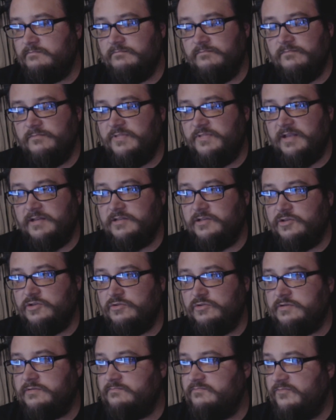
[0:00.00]
thing to do
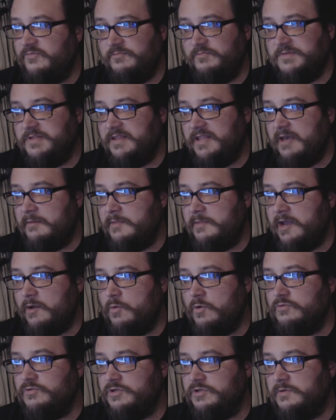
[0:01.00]
to them, and I
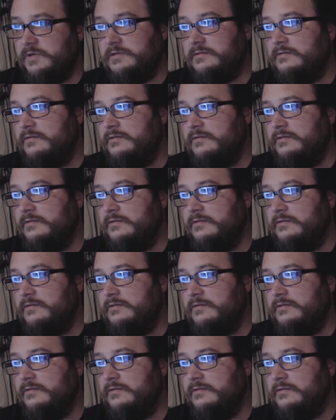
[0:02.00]
won't do it.